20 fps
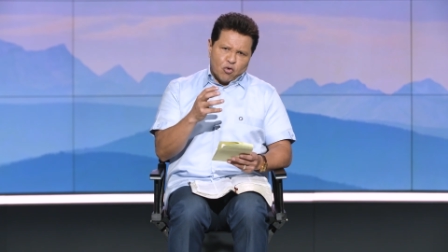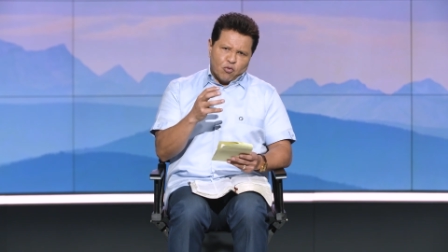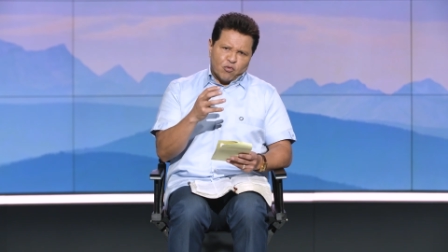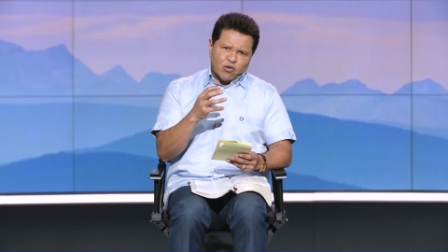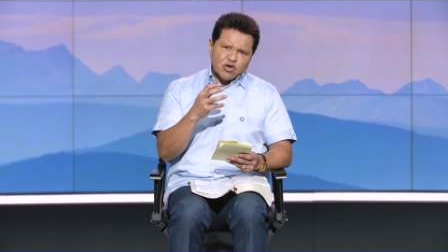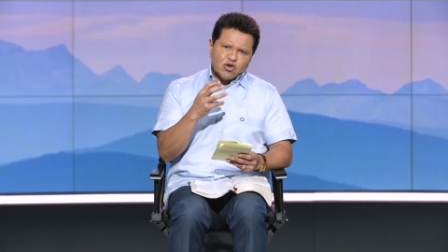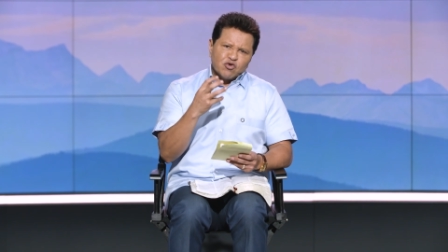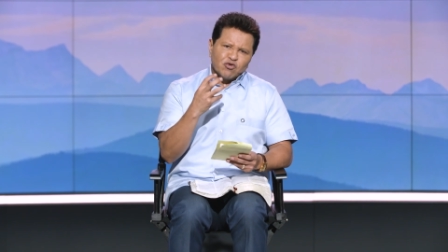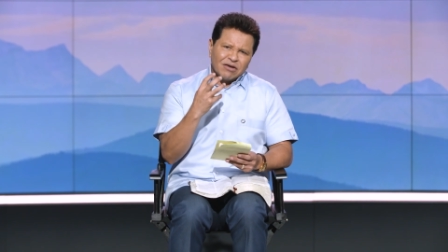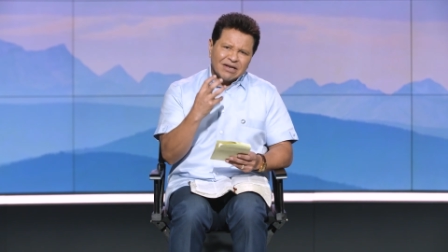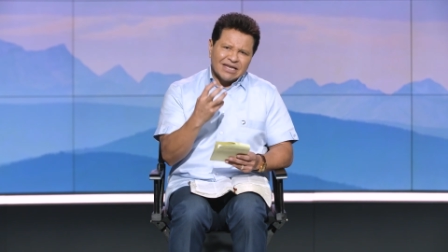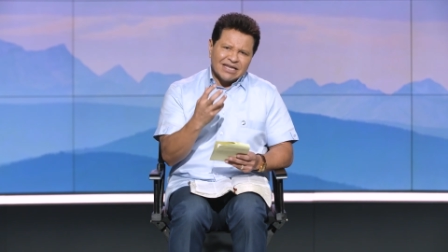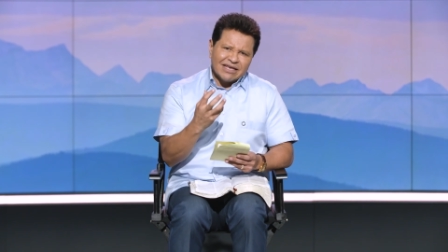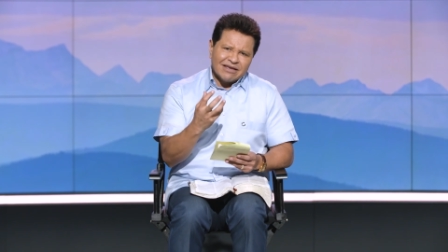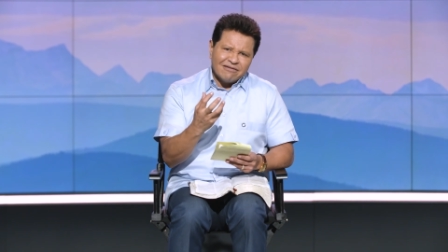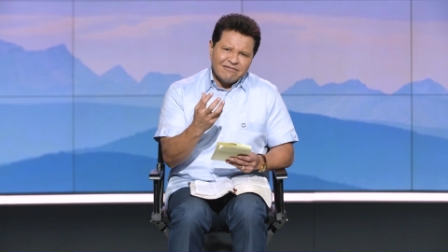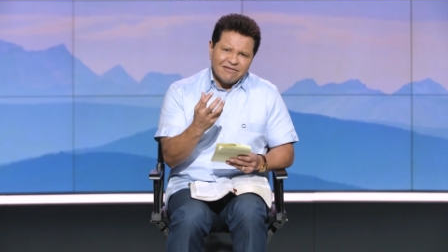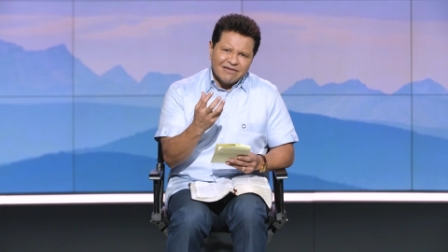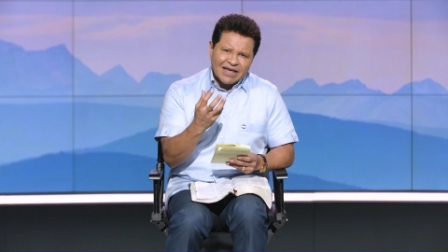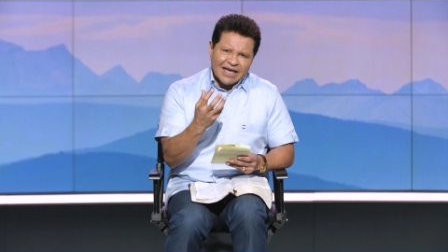When you
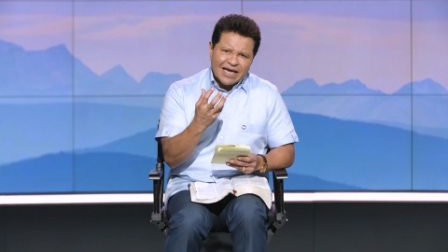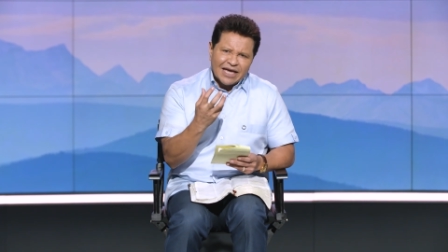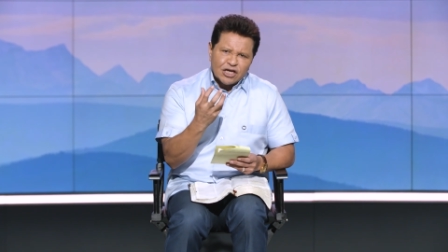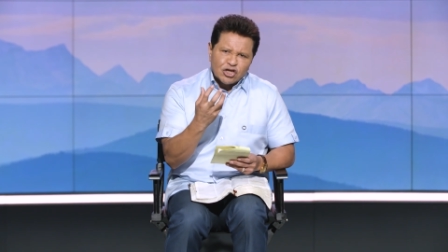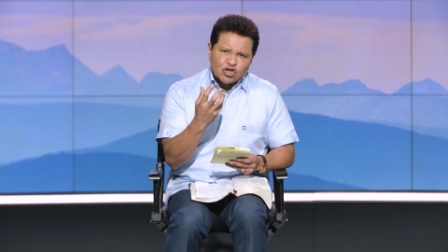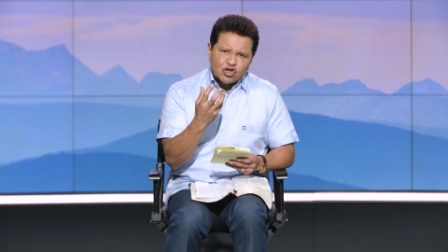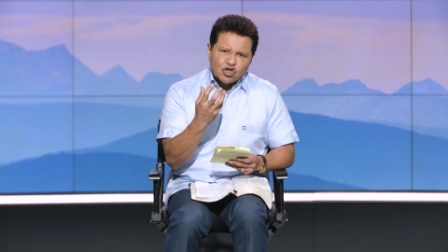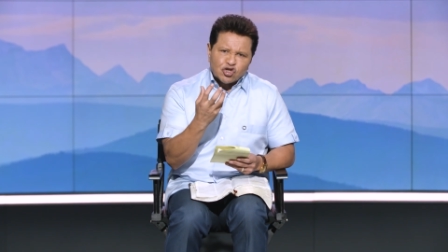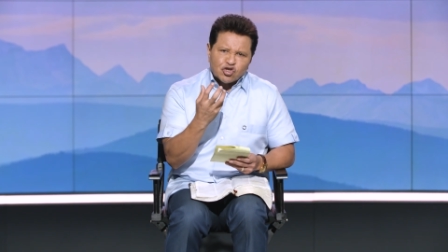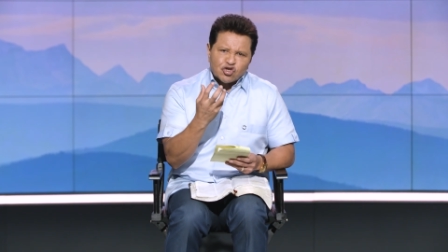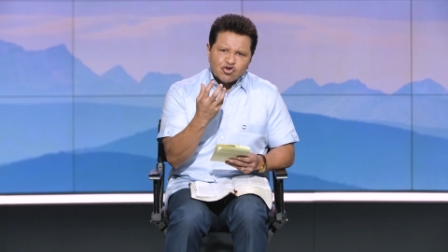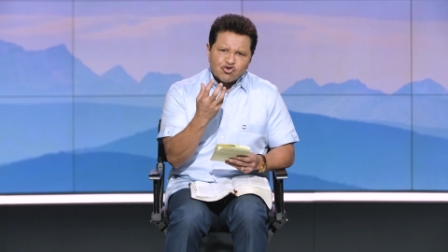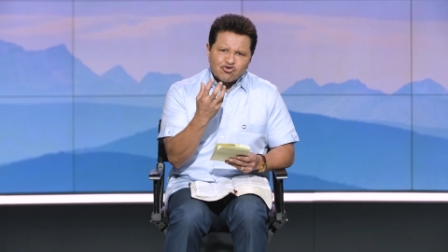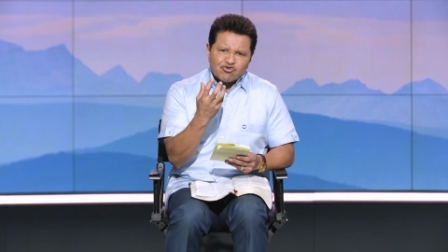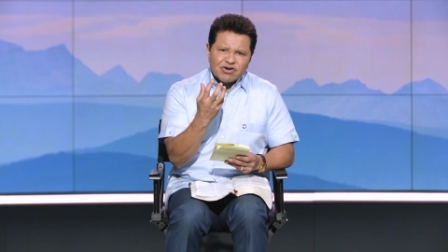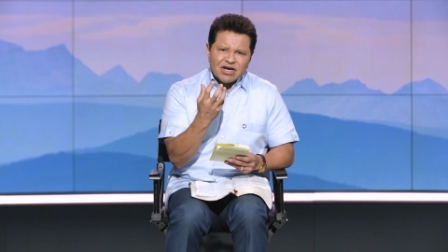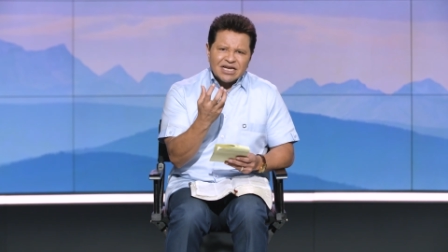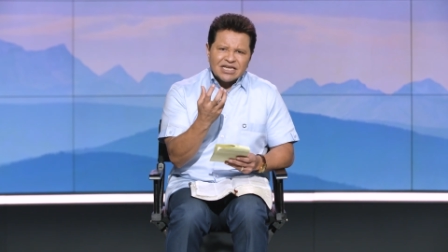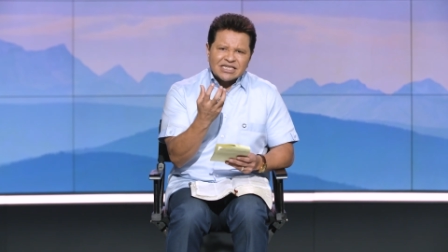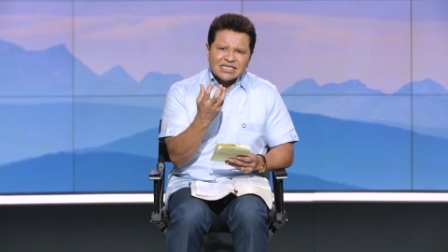live a
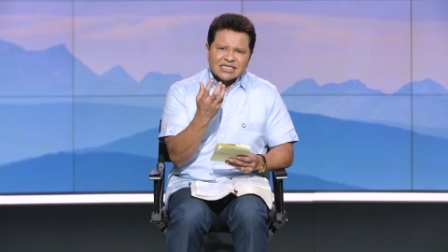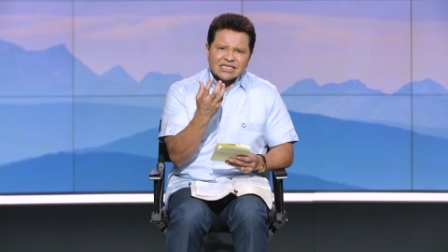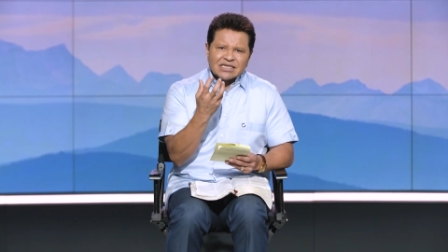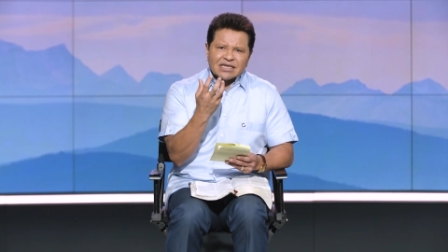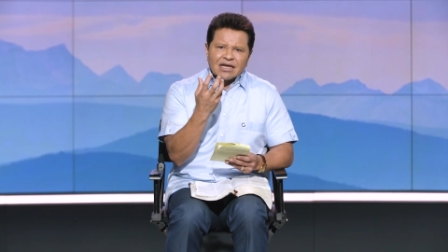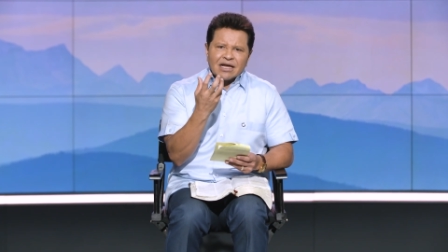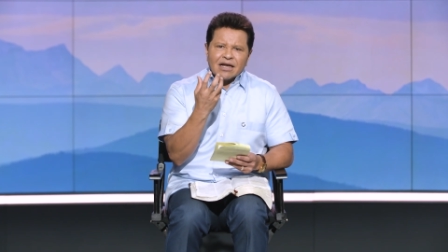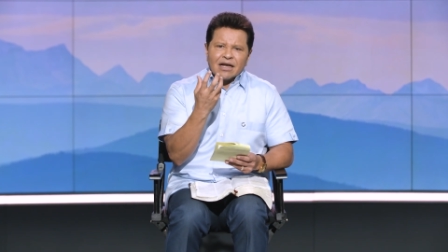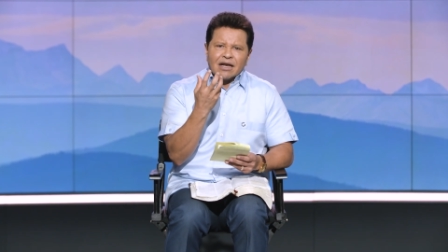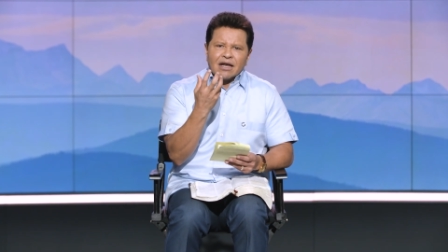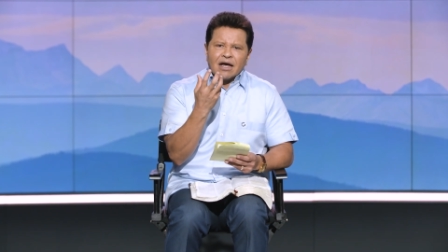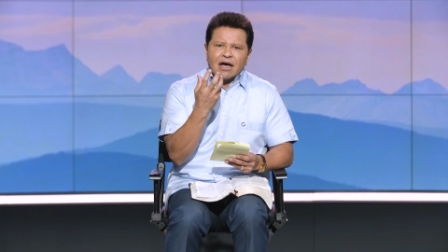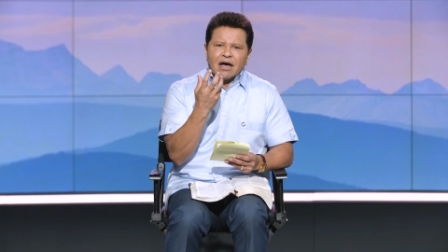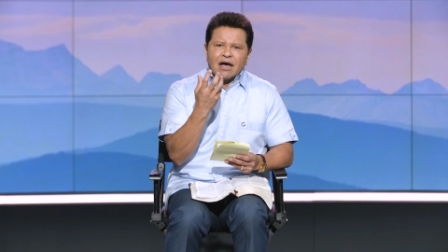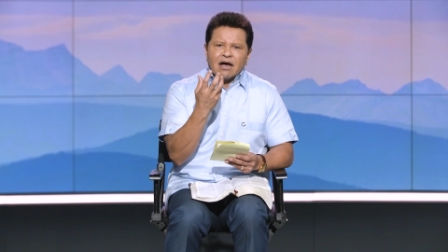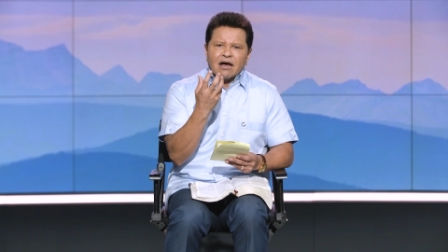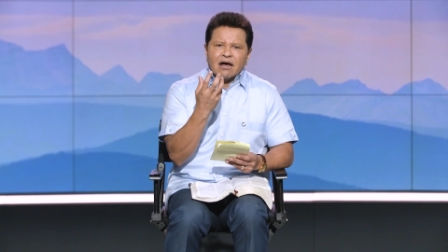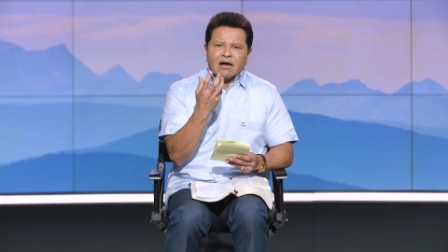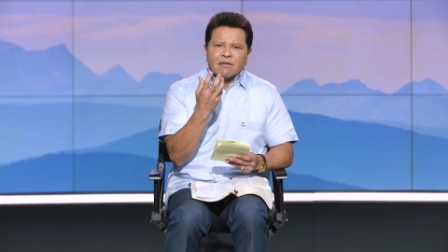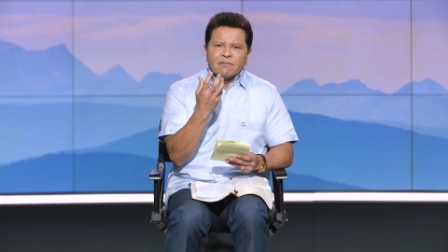stressed,
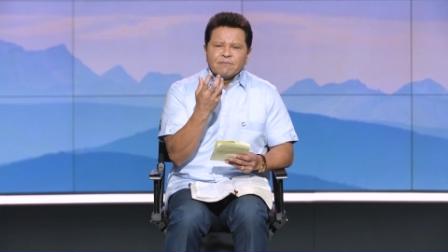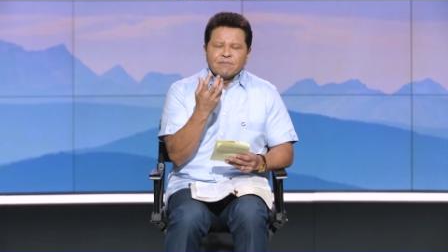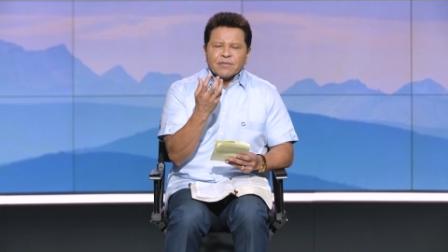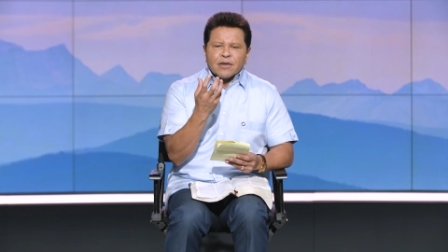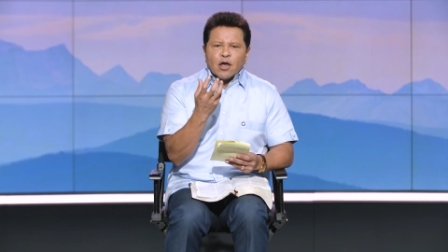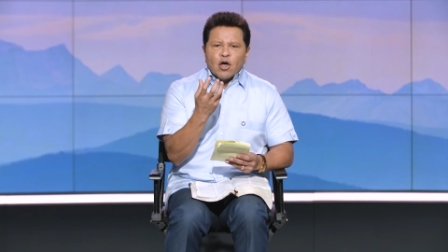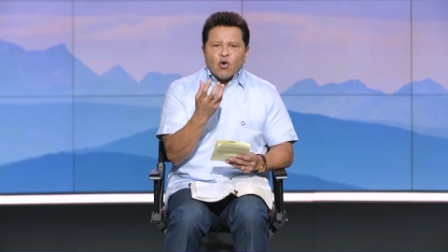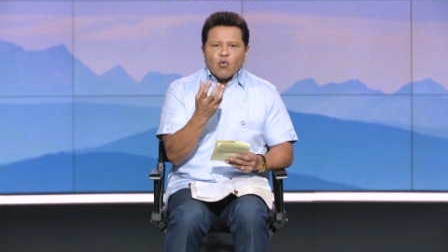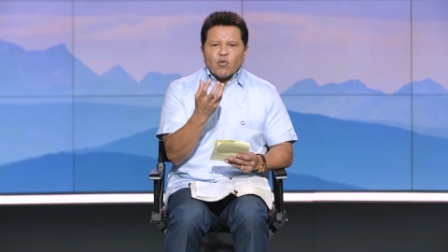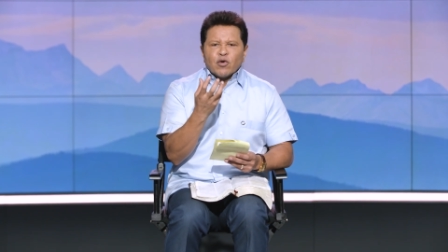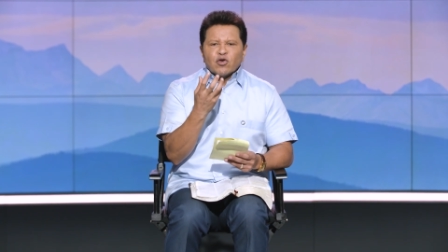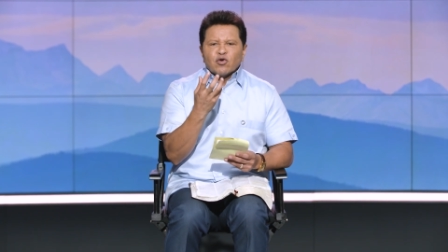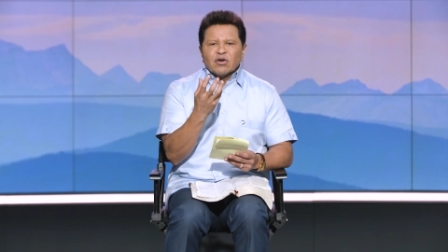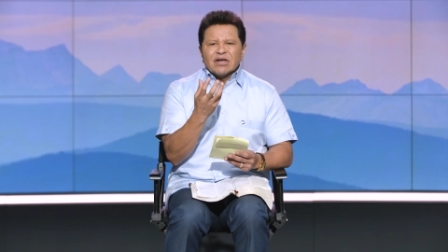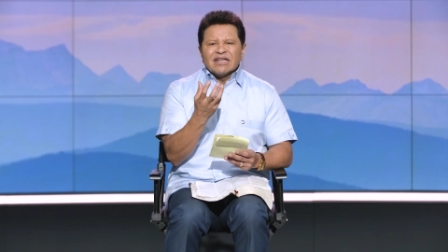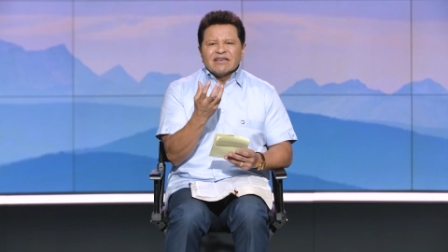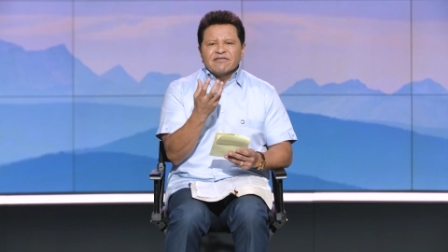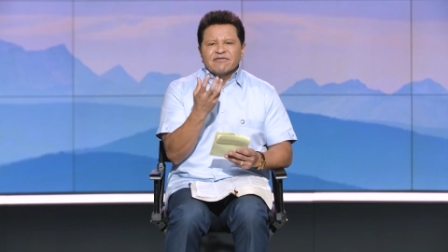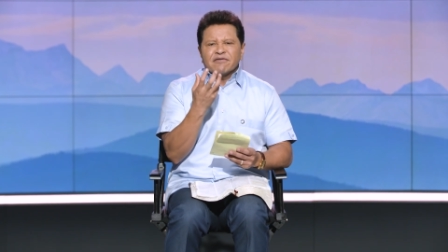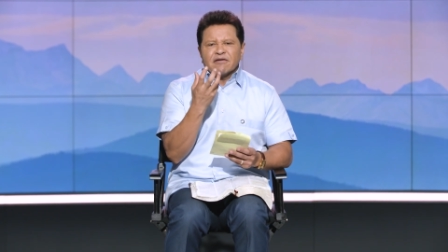uh, when you
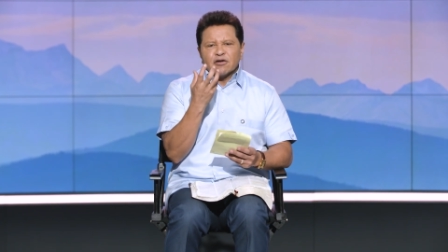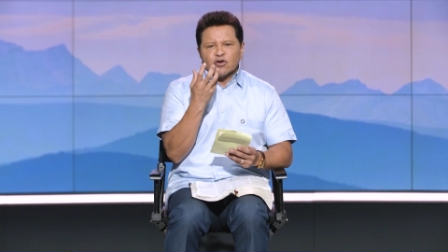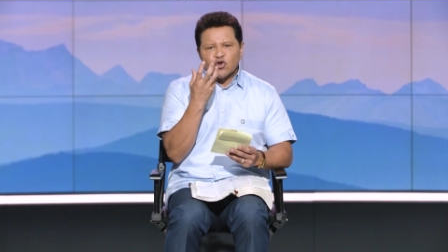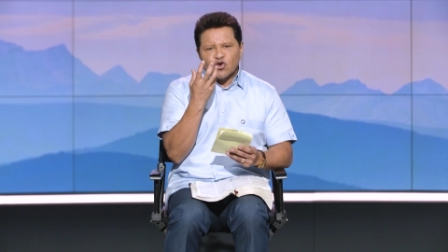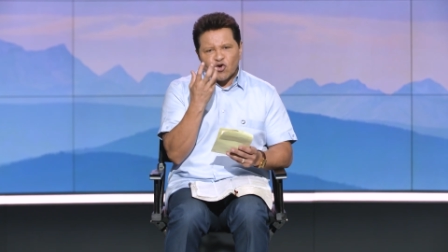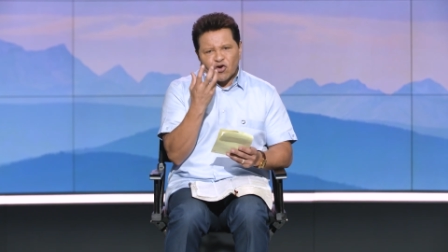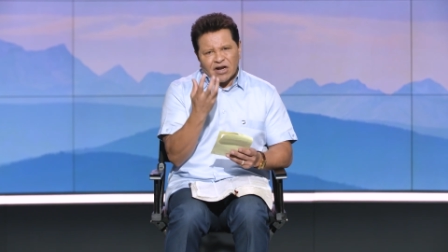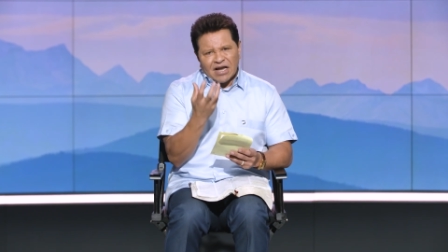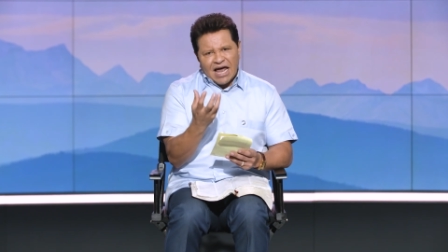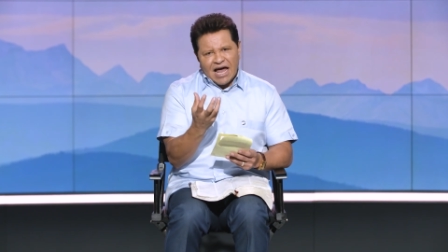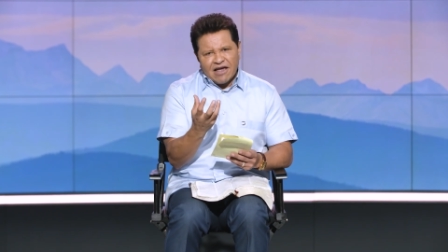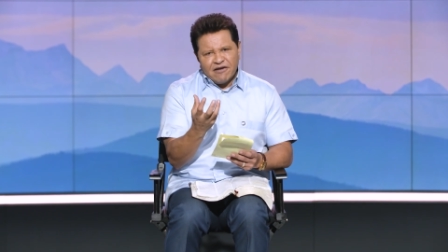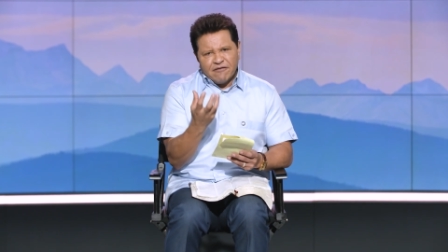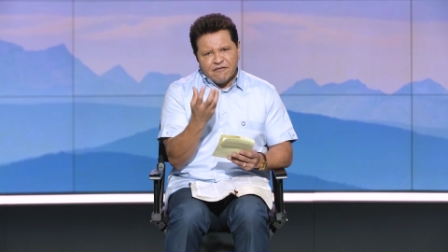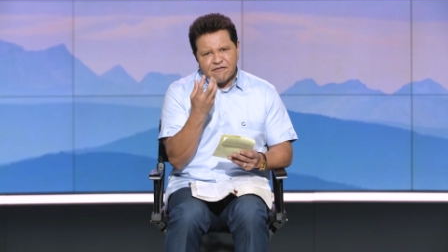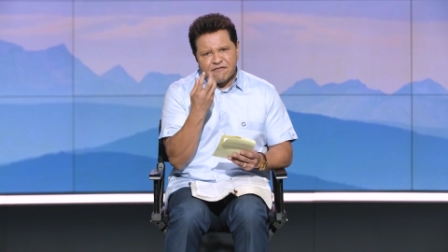live your life